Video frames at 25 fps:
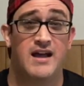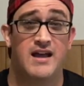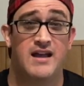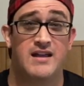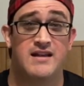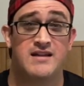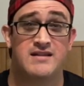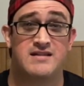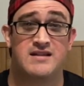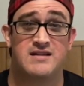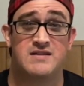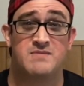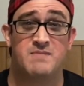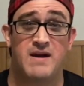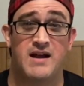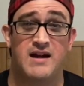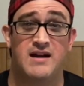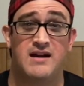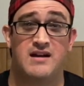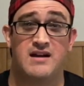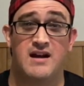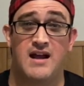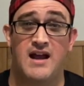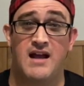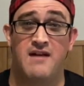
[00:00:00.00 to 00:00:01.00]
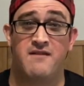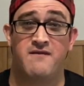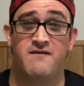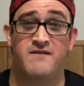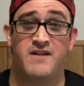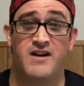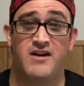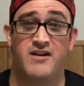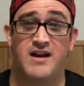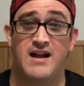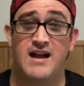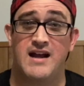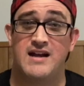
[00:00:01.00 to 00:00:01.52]
This has been a
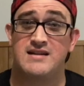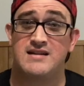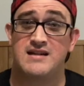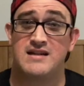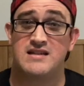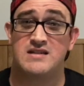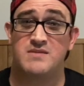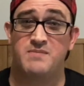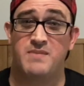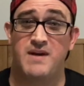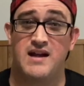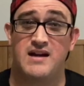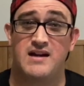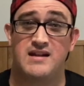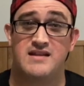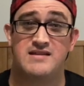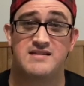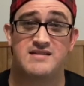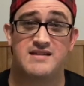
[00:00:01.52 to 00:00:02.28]
very anticipated